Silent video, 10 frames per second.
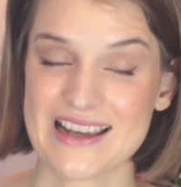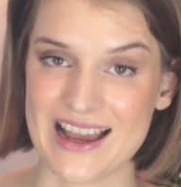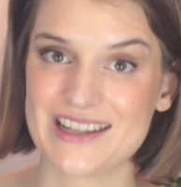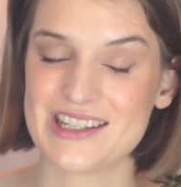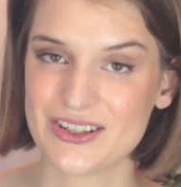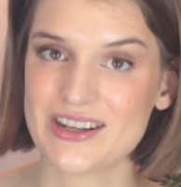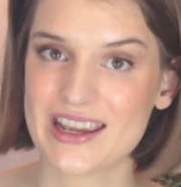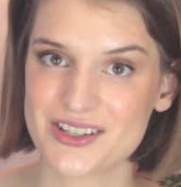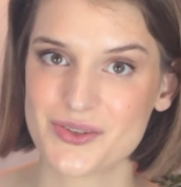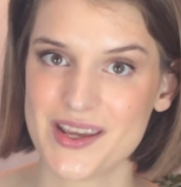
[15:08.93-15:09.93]
Until
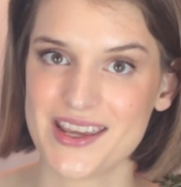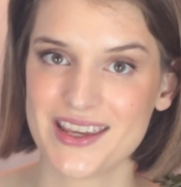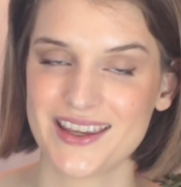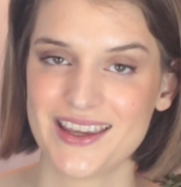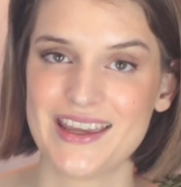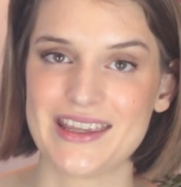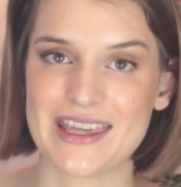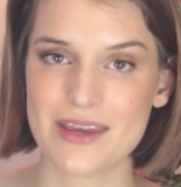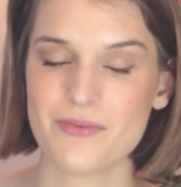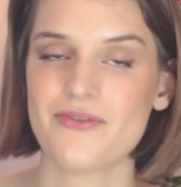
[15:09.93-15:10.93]
next week,
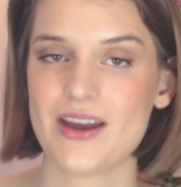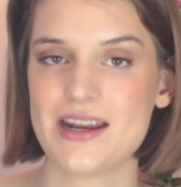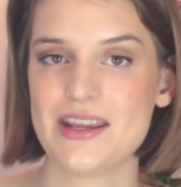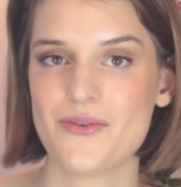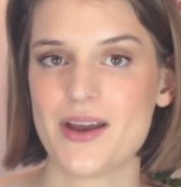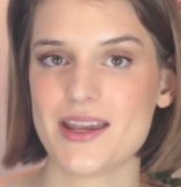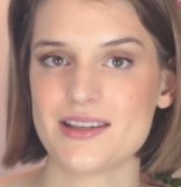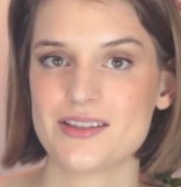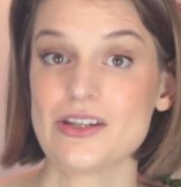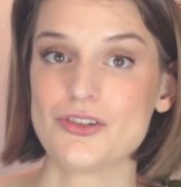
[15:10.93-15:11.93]
keep finding ways